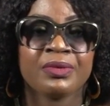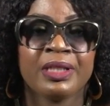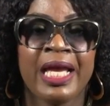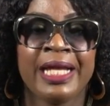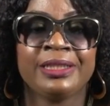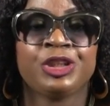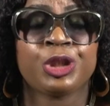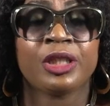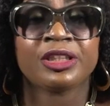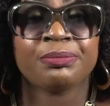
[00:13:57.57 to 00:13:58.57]
And
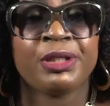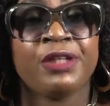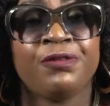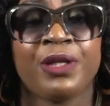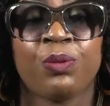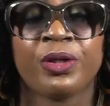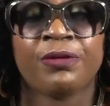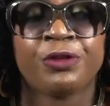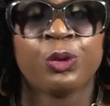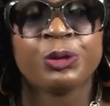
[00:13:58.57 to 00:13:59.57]
trust me, if you're one
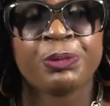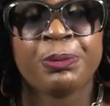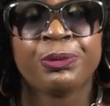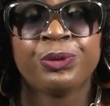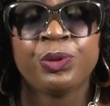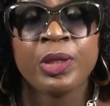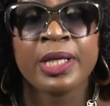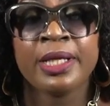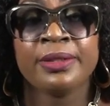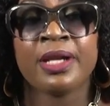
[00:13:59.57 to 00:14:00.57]
of those people
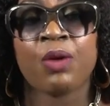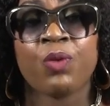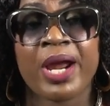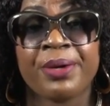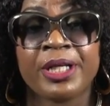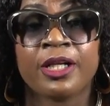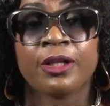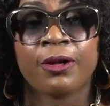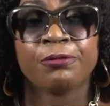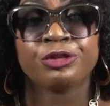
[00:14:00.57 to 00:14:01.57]
that are wearing
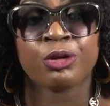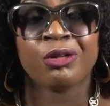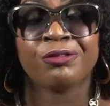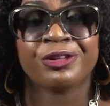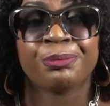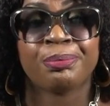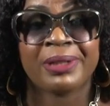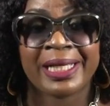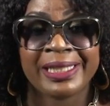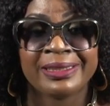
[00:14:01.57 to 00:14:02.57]
gloves all over the
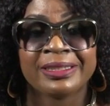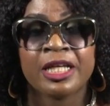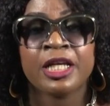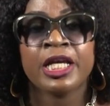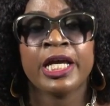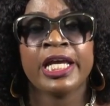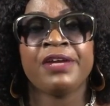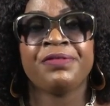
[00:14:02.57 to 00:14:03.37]
place, if